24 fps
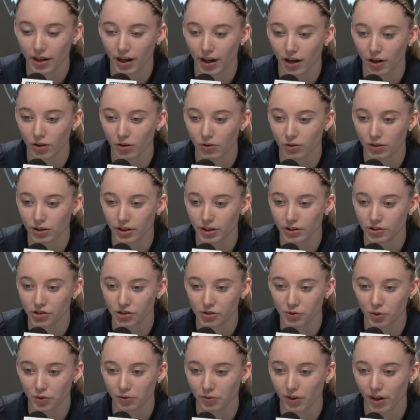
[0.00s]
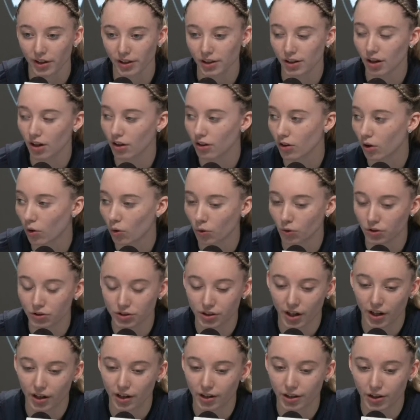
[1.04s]
out and just reflected on the whole
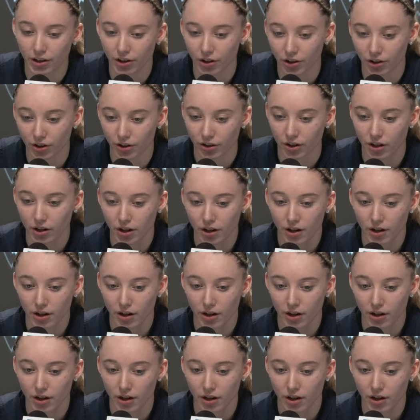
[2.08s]
entire year